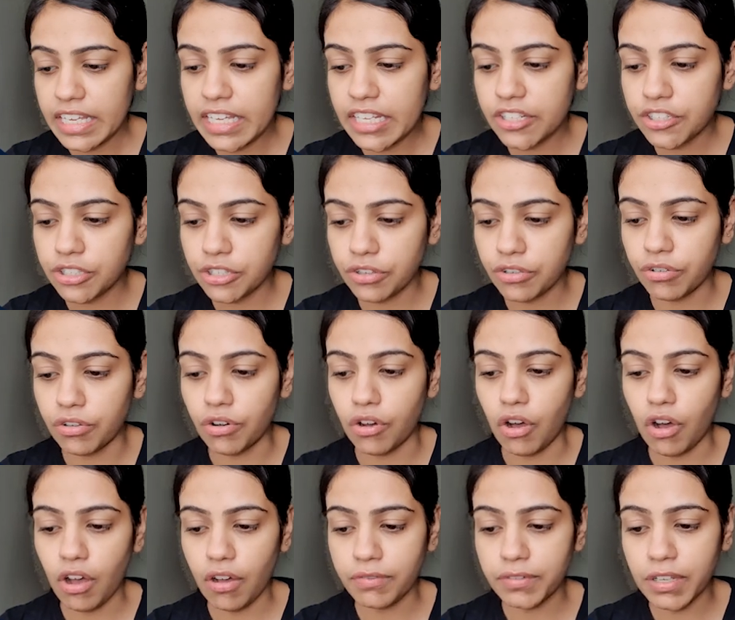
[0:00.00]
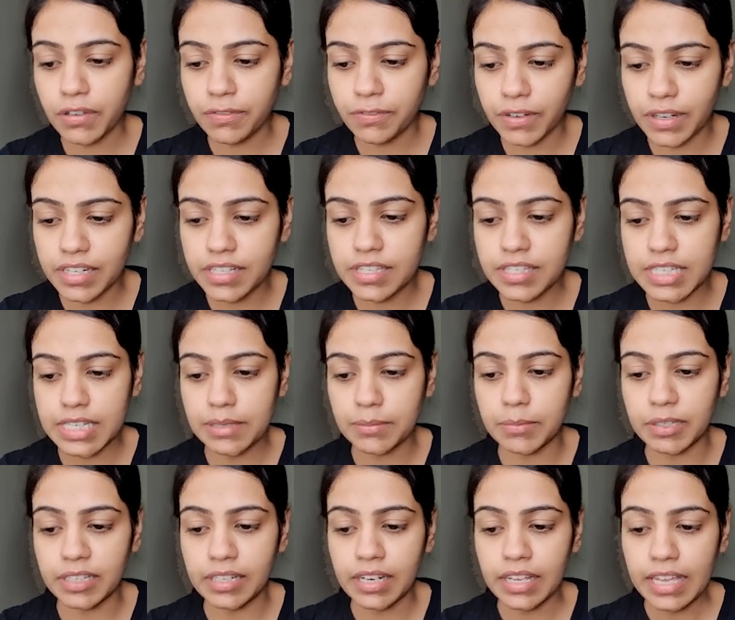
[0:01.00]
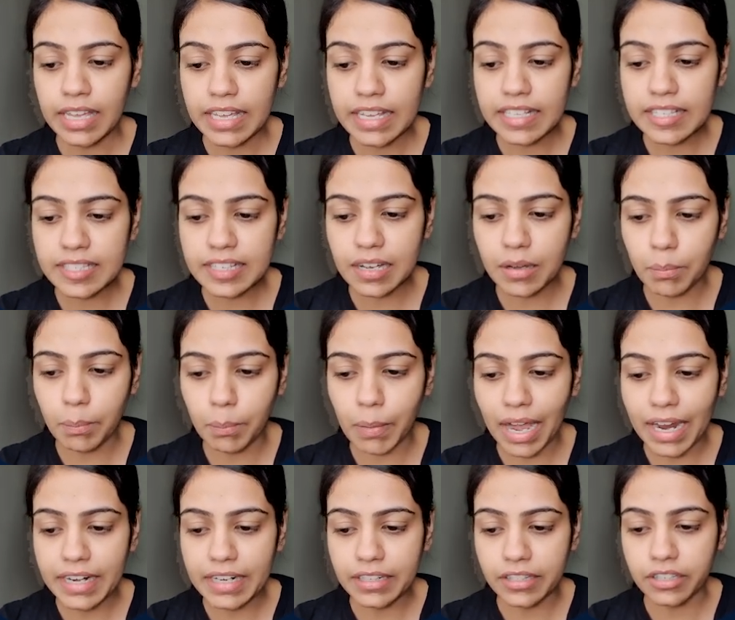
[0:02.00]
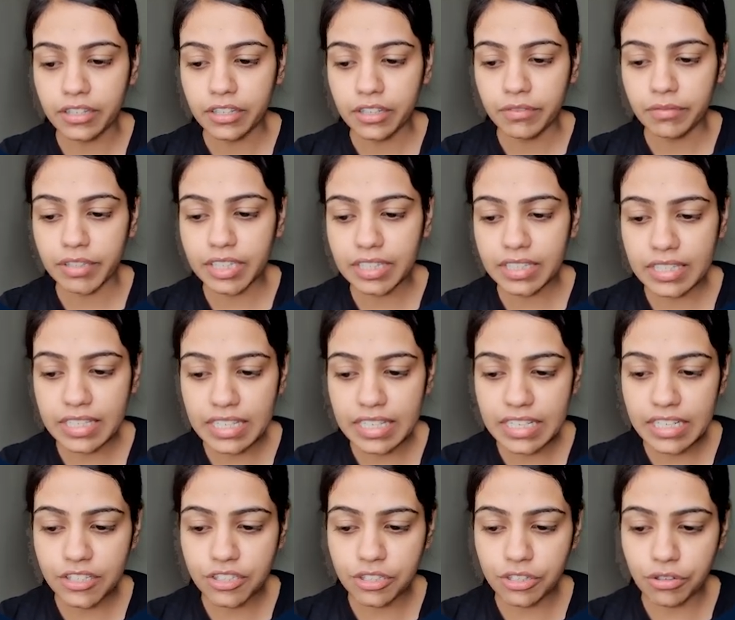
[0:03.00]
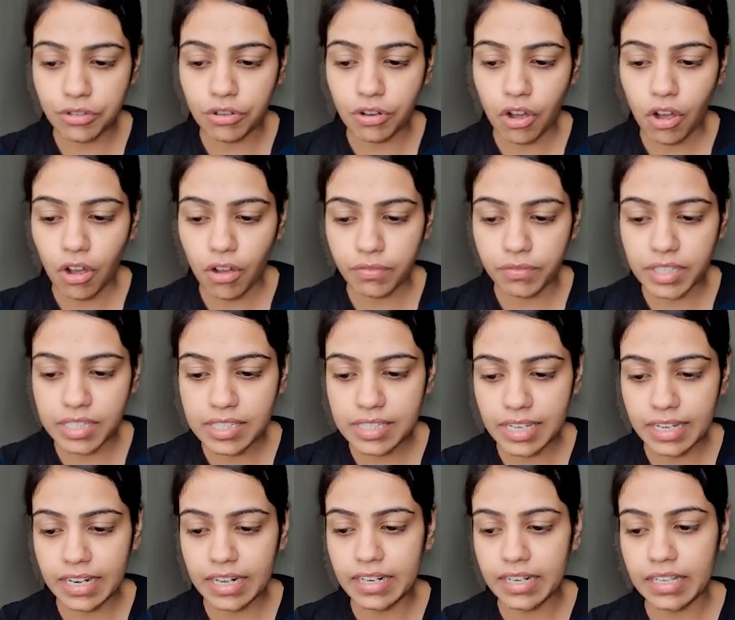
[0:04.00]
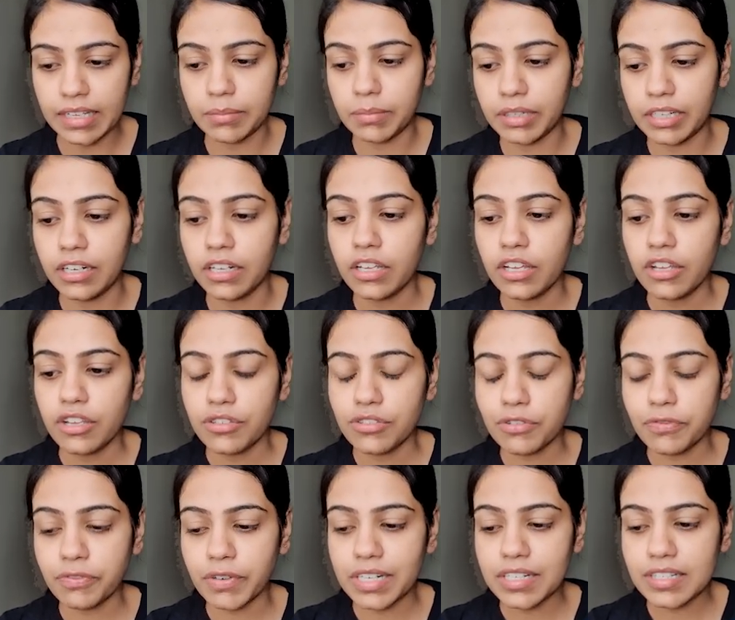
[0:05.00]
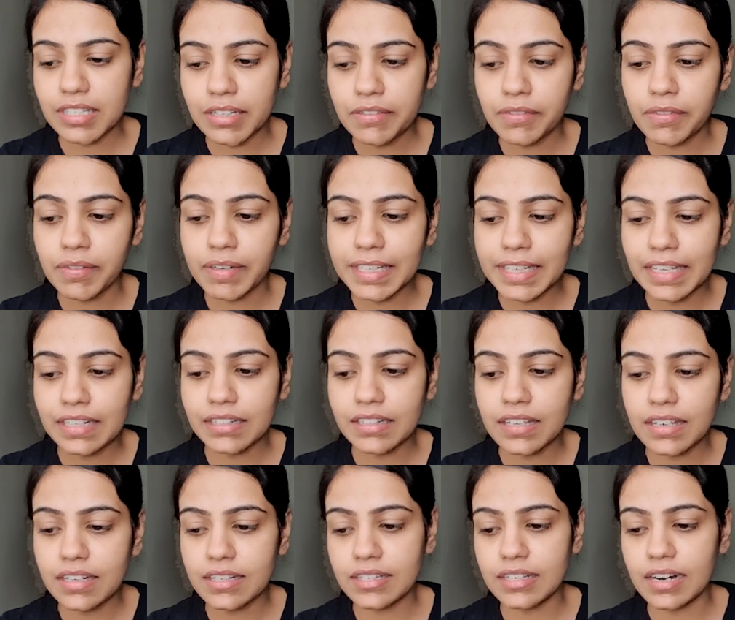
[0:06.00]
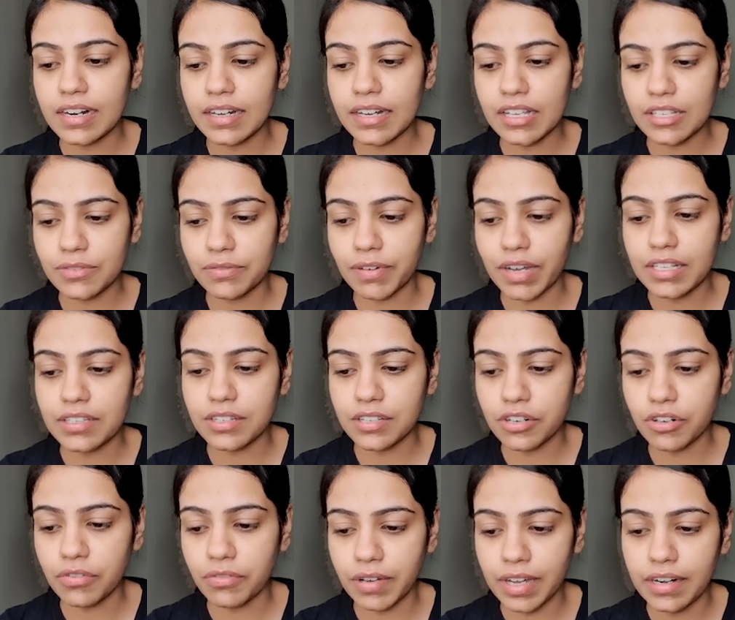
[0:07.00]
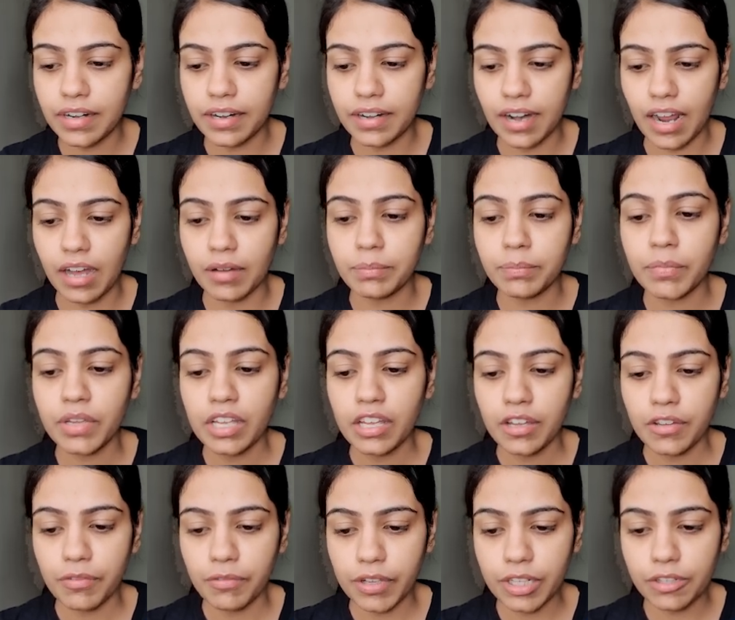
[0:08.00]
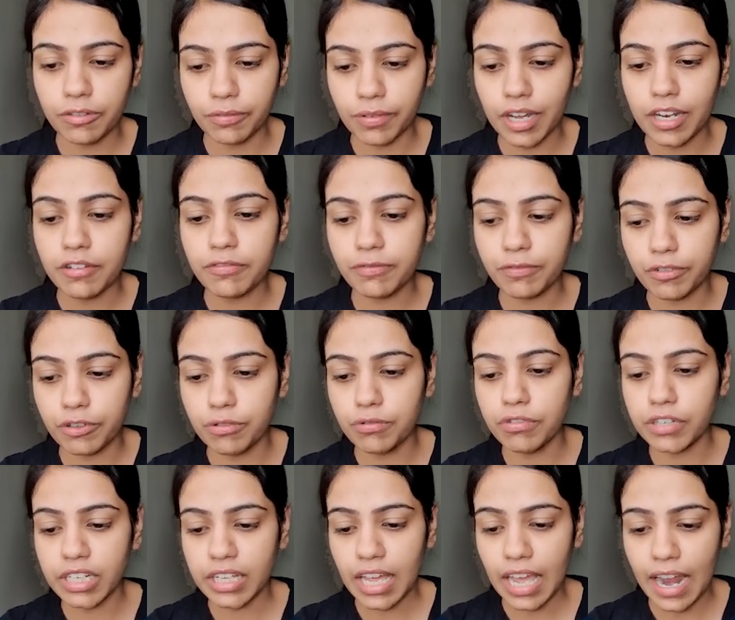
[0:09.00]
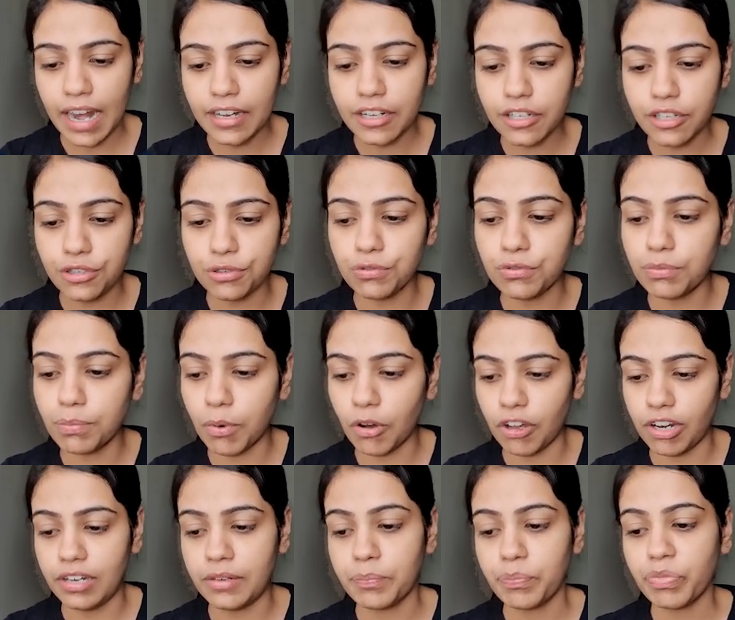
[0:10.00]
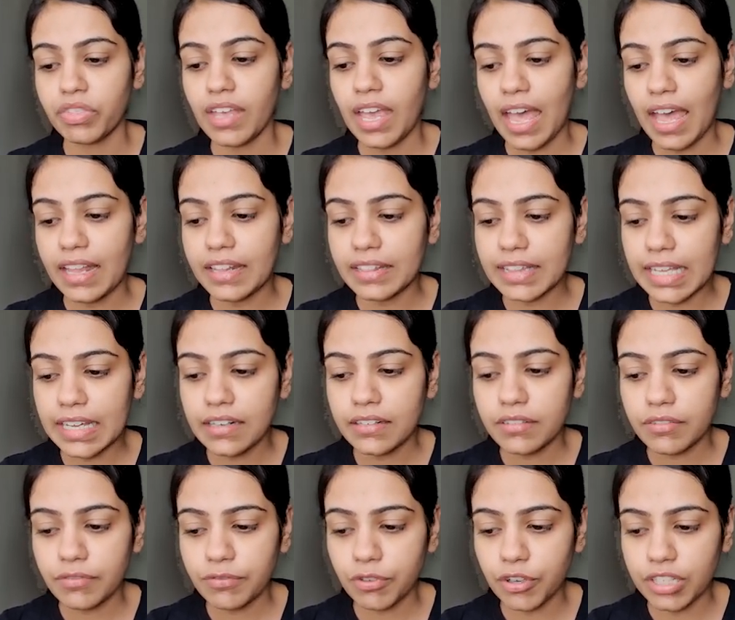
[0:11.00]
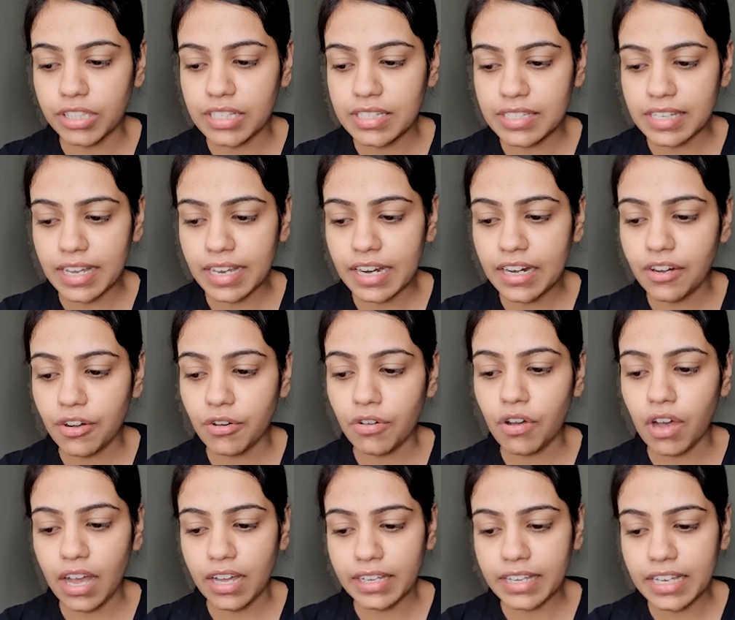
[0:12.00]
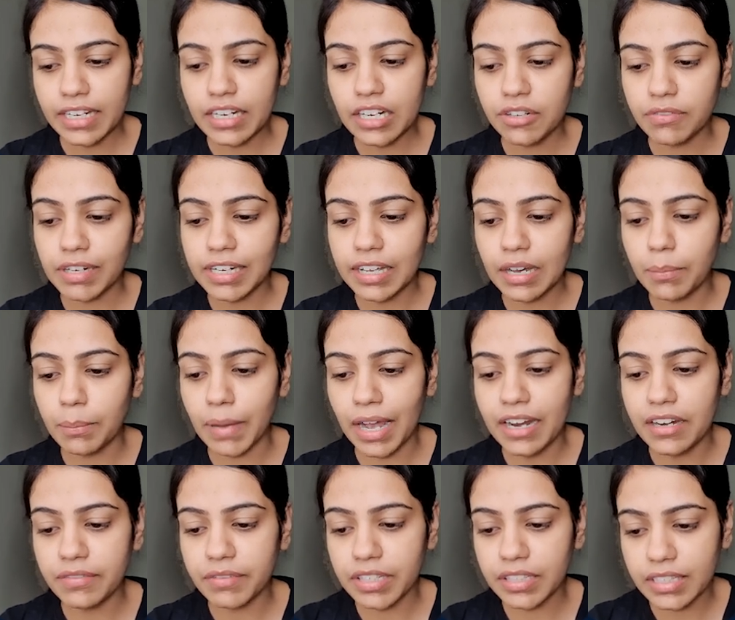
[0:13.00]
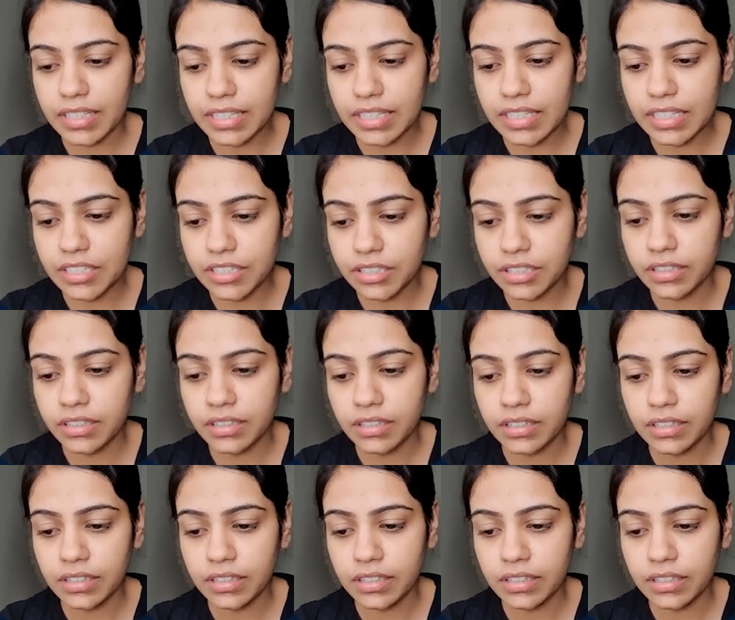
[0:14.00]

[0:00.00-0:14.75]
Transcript: each row of the first table is combined with each row of the second table. So firstly, we will get the result as 101 Ram with one fruit and two ball. And then for the second row, again it will combine with each